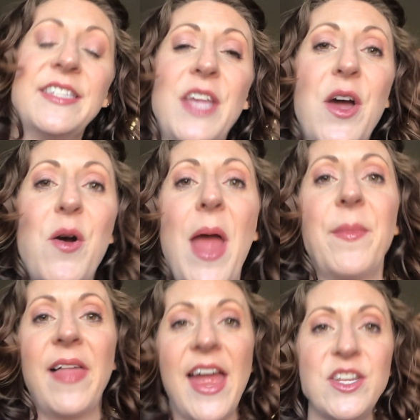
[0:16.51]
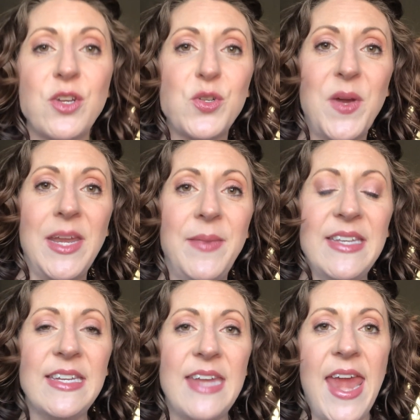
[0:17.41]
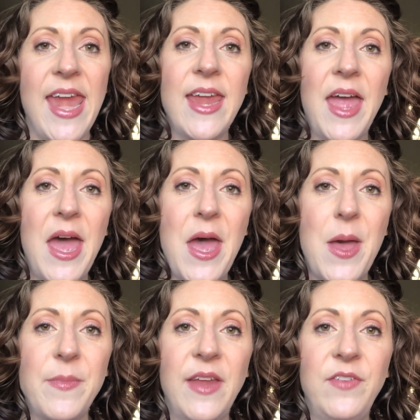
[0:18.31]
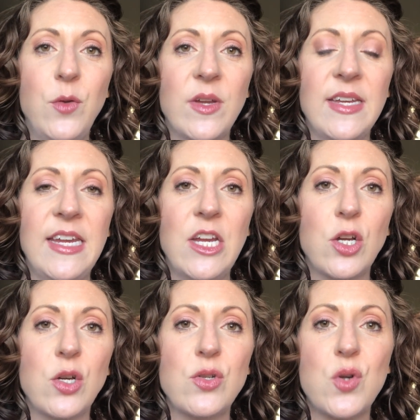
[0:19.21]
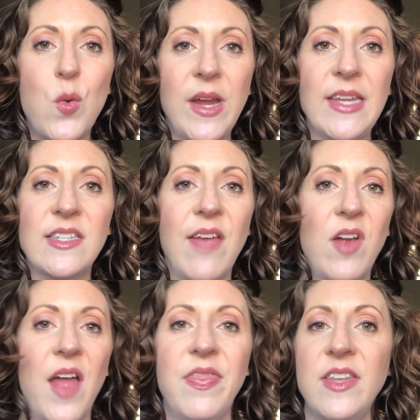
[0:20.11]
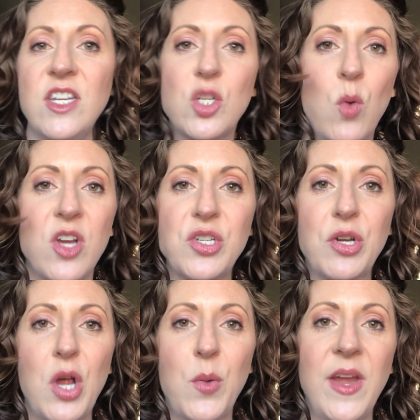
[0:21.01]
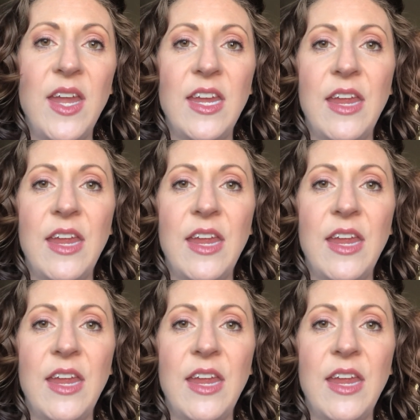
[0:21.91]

So I'm glad you're joining me today. If you can hear noise, I've got the dishwasher going.